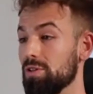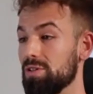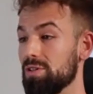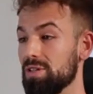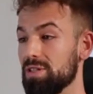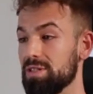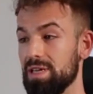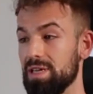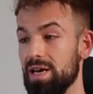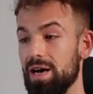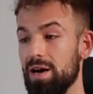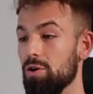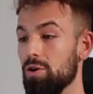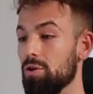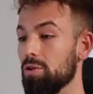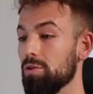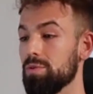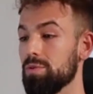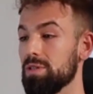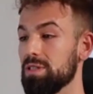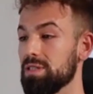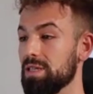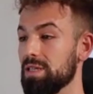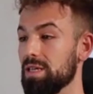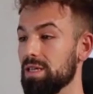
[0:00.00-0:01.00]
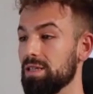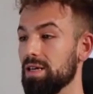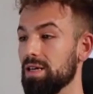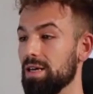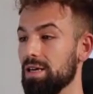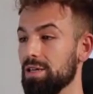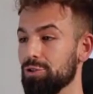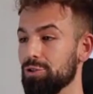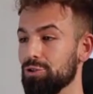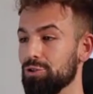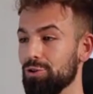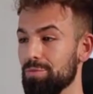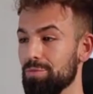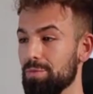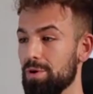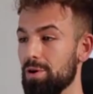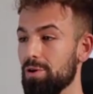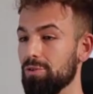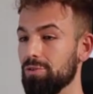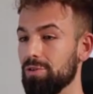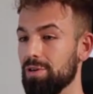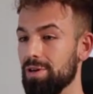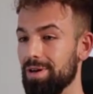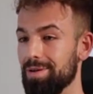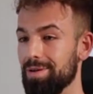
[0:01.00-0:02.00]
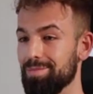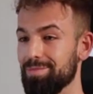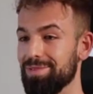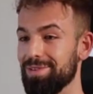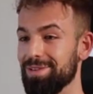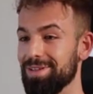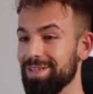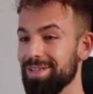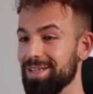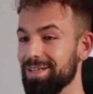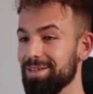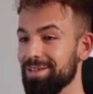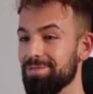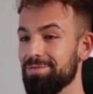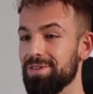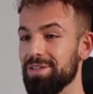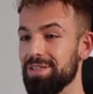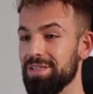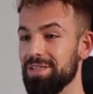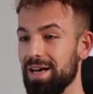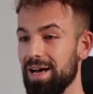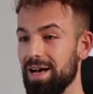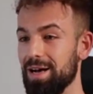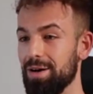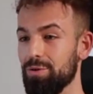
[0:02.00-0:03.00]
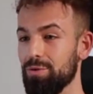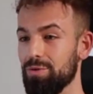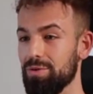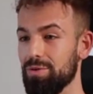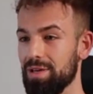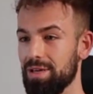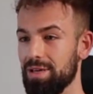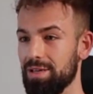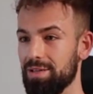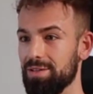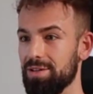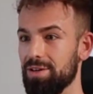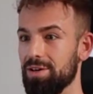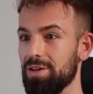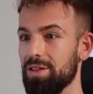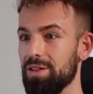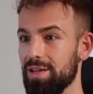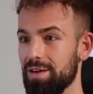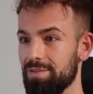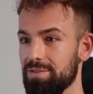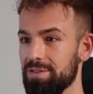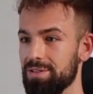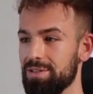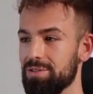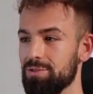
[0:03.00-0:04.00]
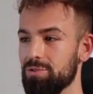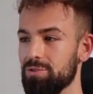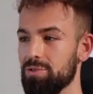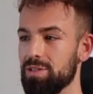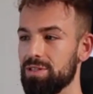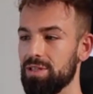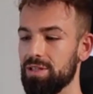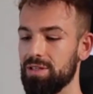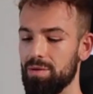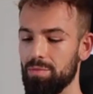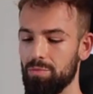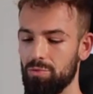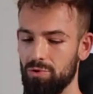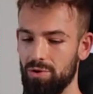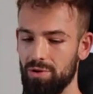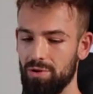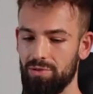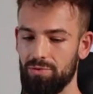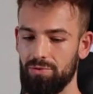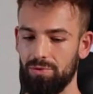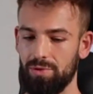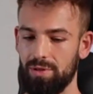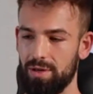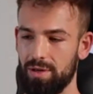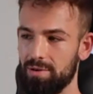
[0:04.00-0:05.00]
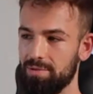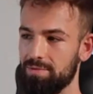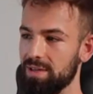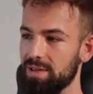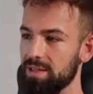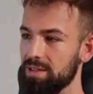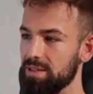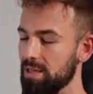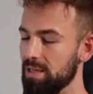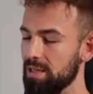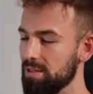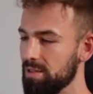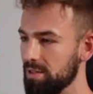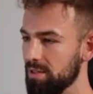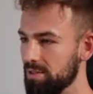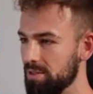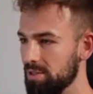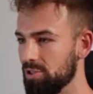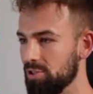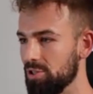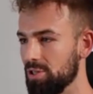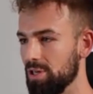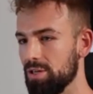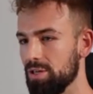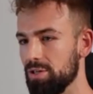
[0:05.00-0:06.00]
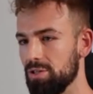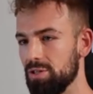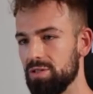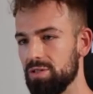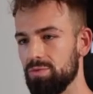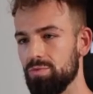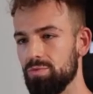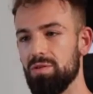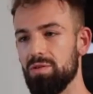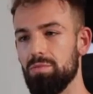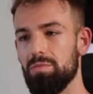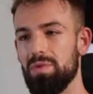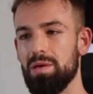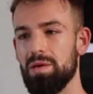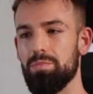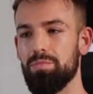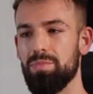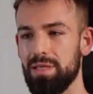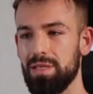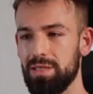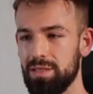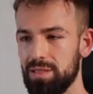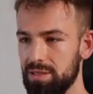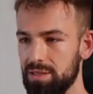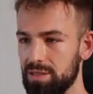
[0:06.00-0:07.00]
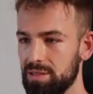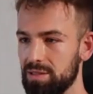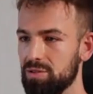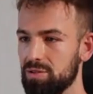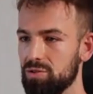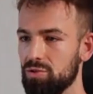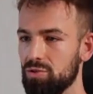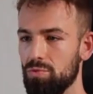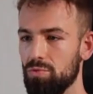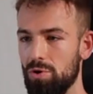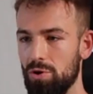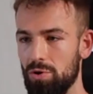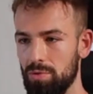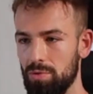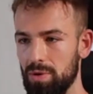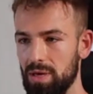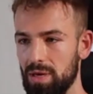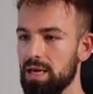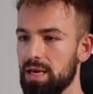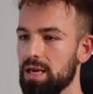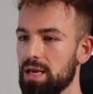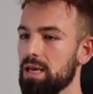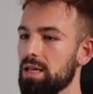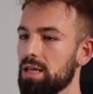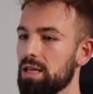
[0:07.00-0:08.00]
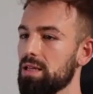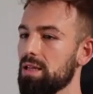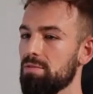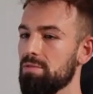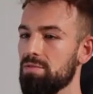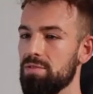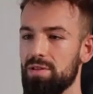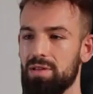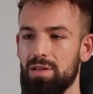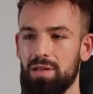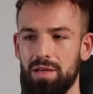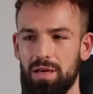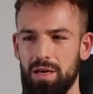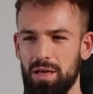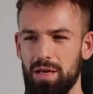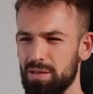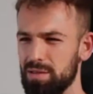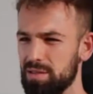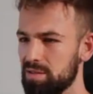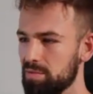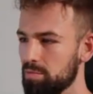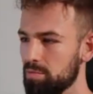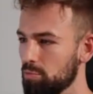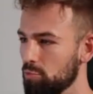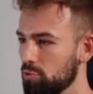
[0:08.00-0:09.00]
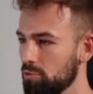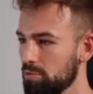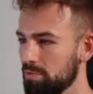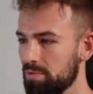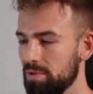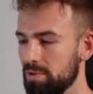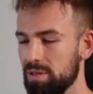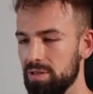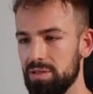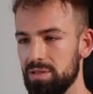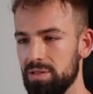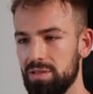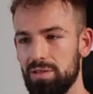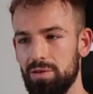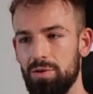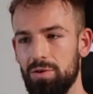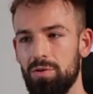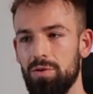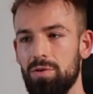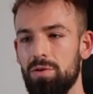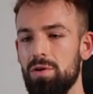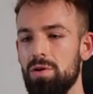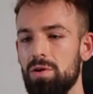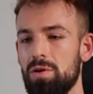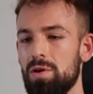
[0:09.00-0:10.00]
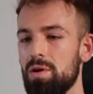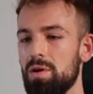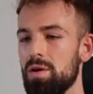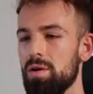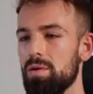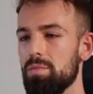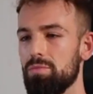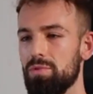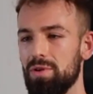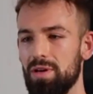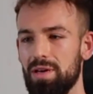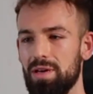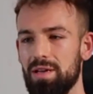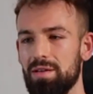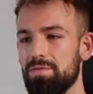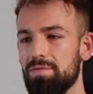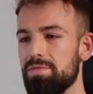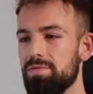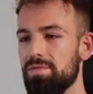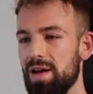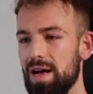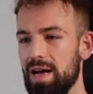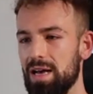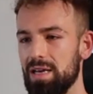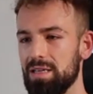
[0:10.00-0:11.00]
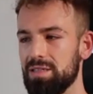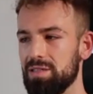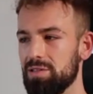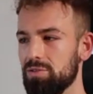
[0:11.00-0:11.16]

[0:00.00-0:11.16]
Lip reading: It's not always that I enjoy my own company, even now, and there are levels to it, and I'm going through a lot of identity changes with my business growing and everything else moving so pretty fast.